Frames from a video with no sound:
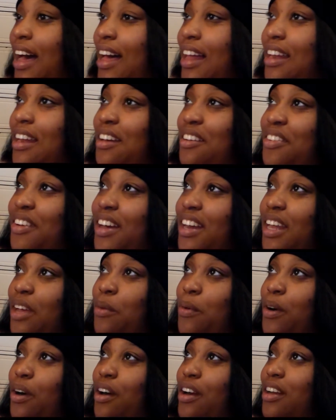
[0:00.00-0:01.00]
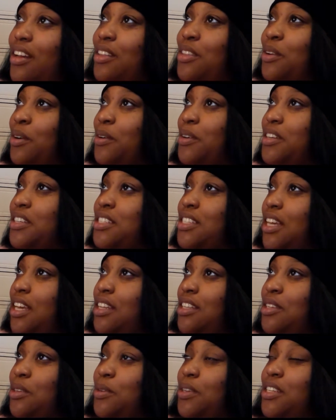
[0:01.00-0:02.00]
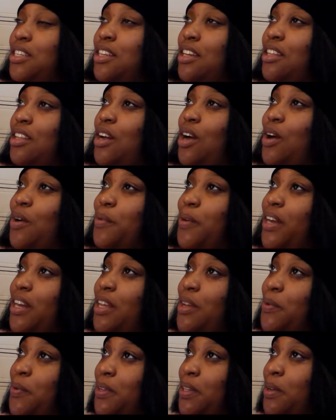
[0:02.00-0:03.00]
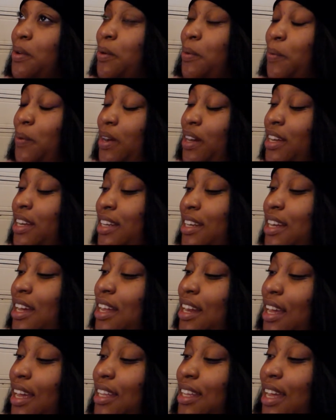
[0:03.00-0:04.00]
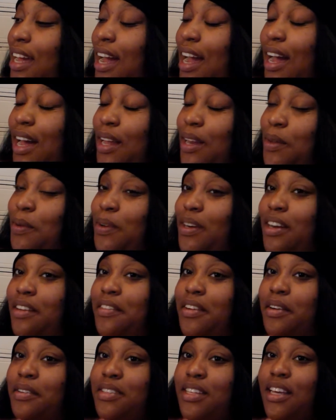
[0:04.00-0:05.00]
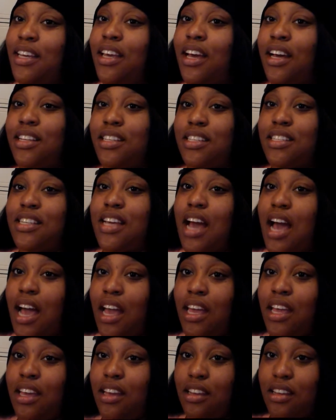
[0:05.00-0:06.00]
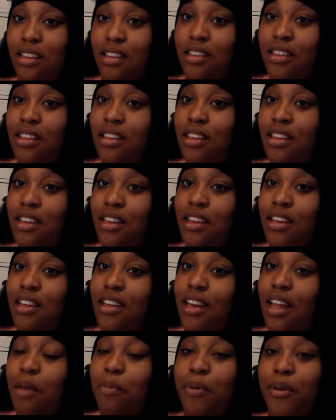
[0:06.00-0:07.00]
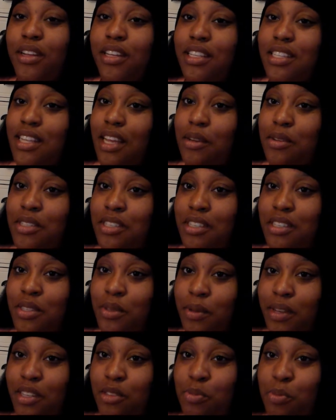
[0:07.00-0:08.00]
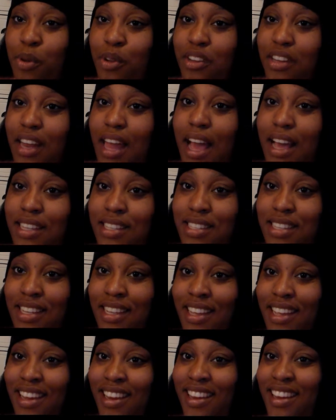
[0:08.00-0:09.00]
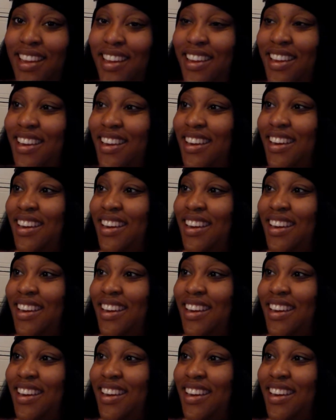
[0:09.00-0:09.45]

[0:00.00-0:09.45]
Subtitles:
I love how they were already throwing shade to each other already when they were walking down like the aisle or whatever. I was like, y'all just got here. They pulled the same shit Swings pulled last year.